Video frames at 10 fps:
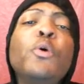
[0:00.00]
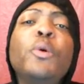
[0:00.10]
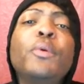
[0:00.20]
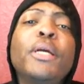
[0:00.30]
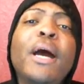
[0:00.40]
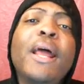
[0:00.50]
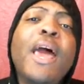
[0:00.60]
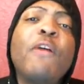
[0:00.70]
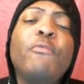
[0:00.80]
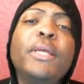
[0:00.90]
We would have got
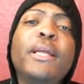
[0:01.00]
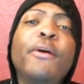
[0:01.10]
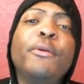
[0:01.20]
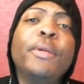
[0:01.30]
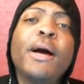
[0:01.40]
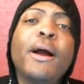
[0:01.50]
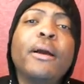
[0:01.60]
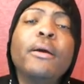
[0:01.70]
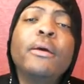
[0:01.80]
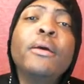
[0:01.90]
halfway down the
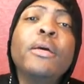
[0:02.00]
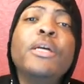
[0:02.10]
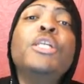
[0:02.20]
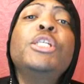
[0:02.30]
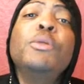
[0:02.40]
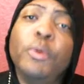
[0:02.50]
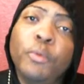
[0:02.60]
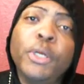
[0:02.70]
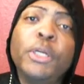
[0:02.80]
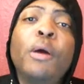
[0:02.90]
block. She would have
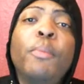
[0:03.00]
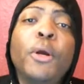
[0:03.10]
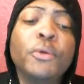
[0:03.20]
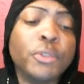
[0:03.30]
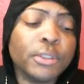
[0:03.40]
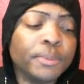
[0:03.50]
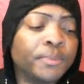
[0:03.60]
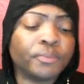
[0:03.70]
went in her purse.